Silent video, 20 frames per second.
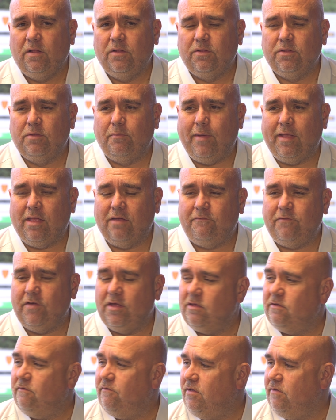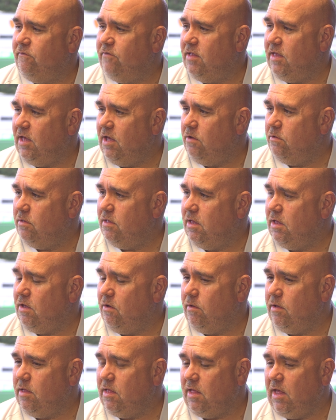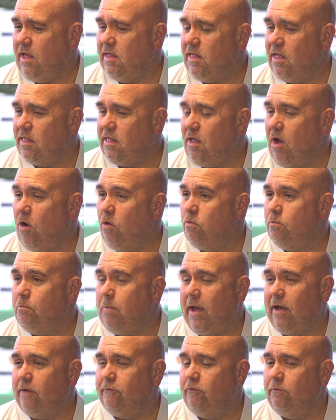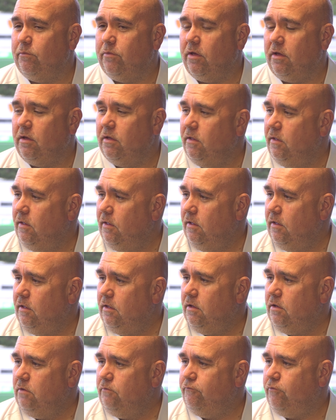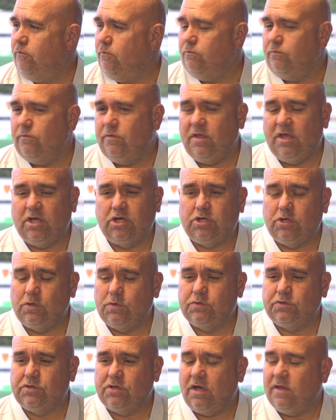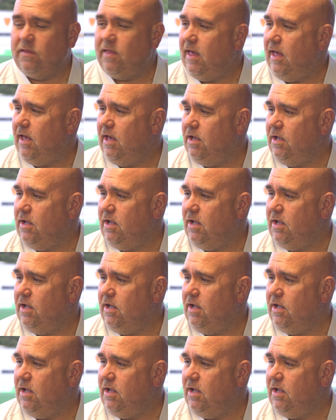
the benefits of his videos, and he doesn't hold back from the issues that are there.